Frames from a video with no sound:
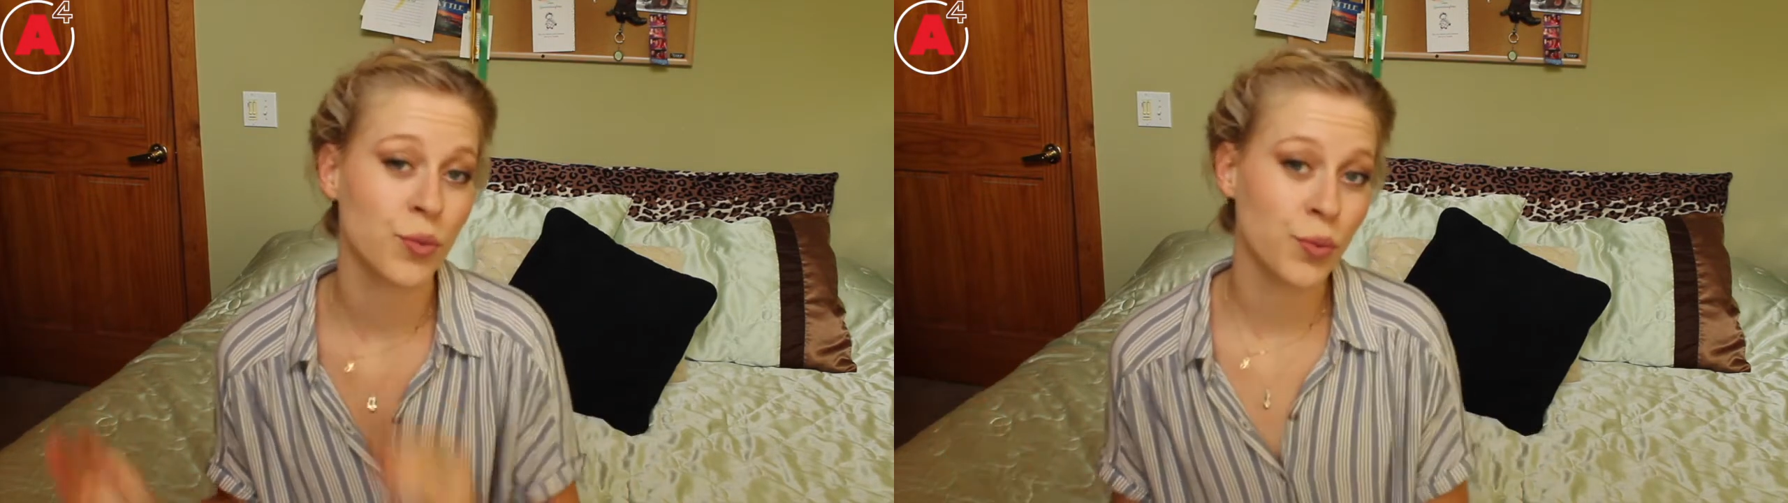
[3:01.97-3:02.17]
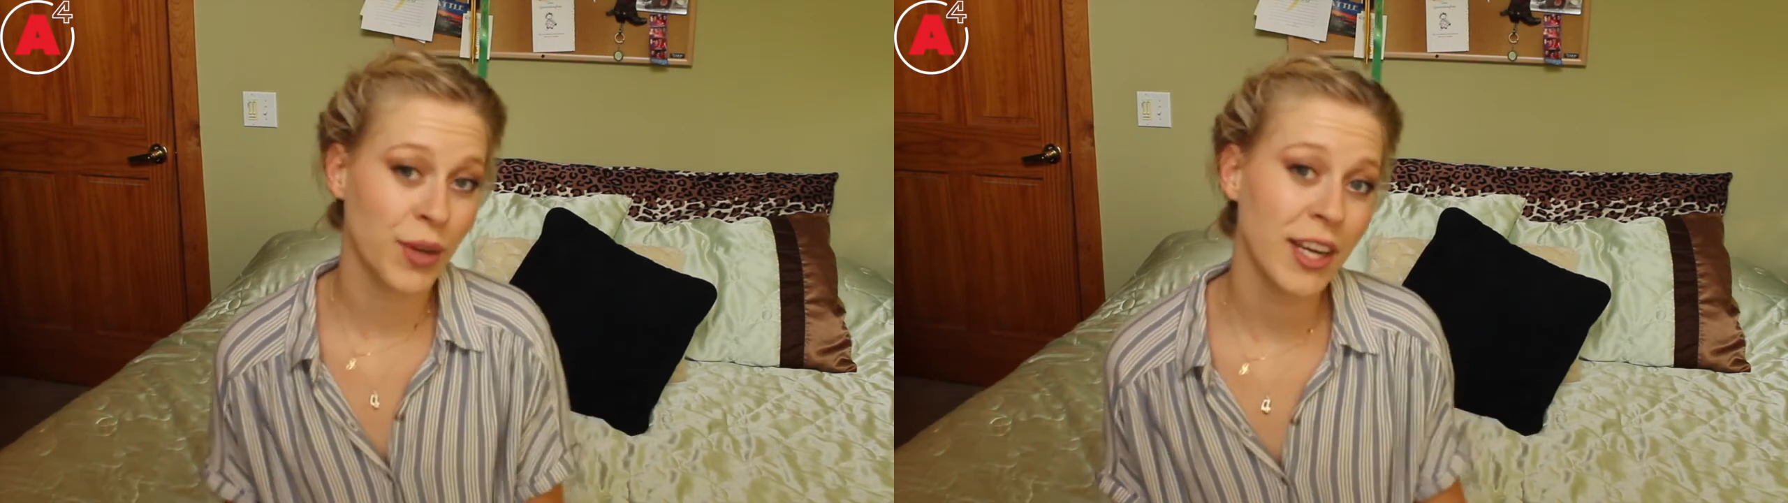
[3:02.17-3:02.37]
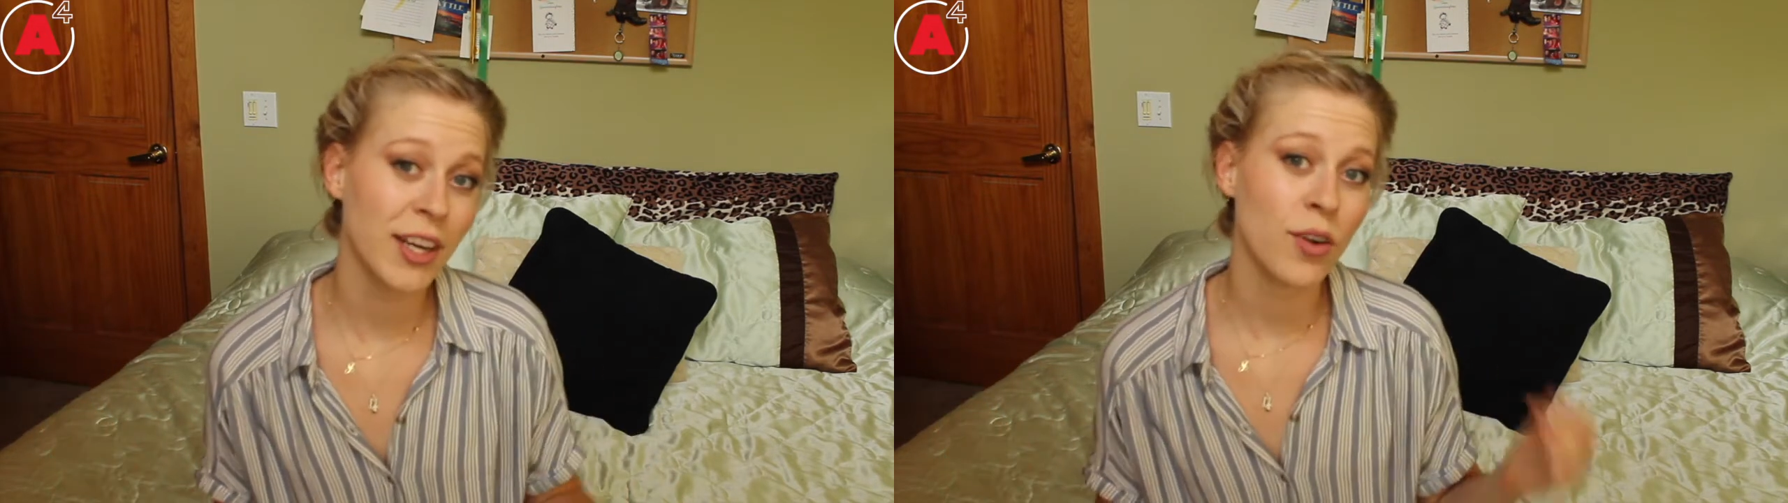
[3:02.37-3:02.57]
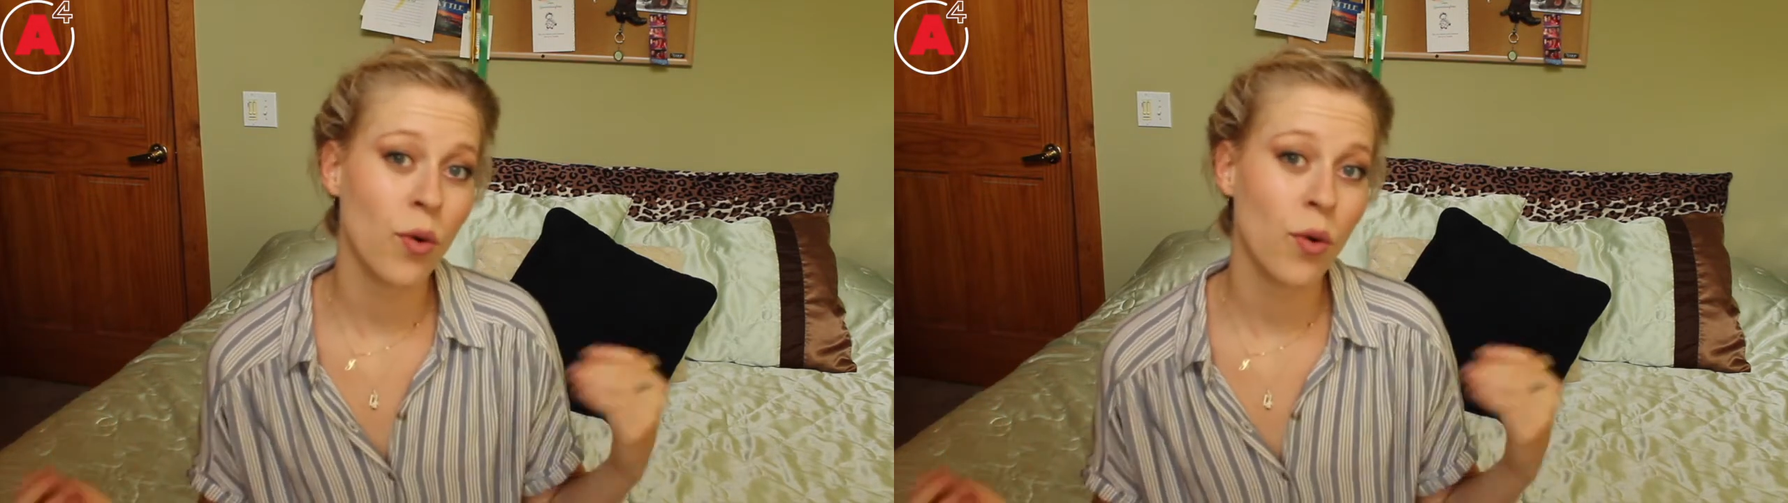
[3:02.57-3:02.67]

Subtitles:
read